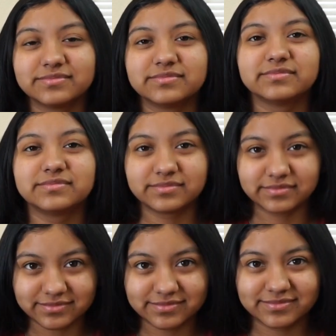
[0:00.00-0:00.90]

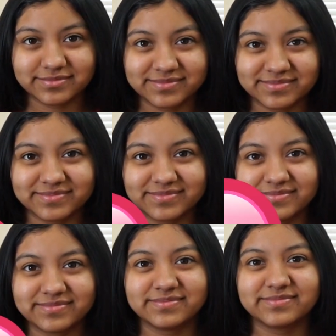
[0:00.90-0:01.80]

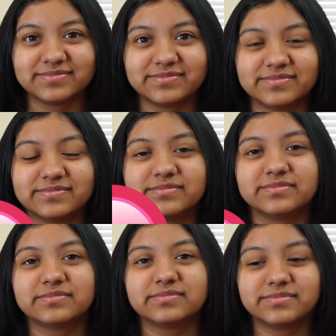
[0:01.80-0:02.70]

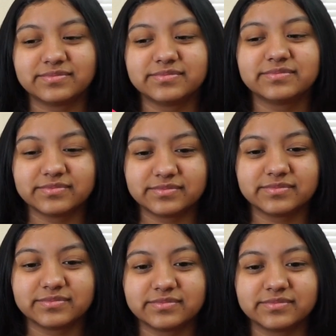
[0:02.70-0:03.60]

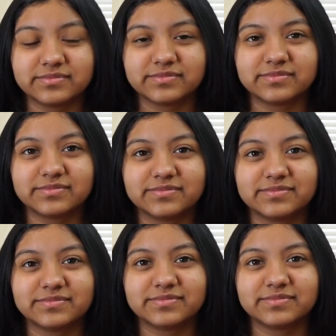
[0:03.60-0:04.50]

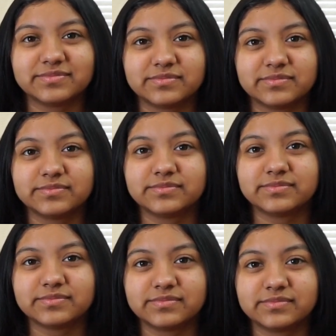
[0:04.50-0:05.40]

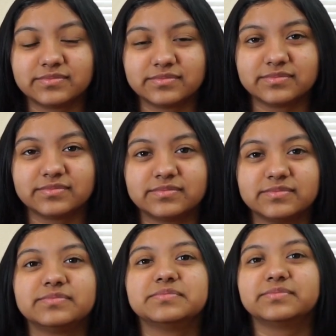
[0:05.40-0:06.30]

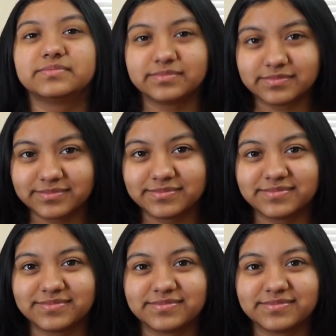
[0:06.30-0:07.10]
The person shown says nothing.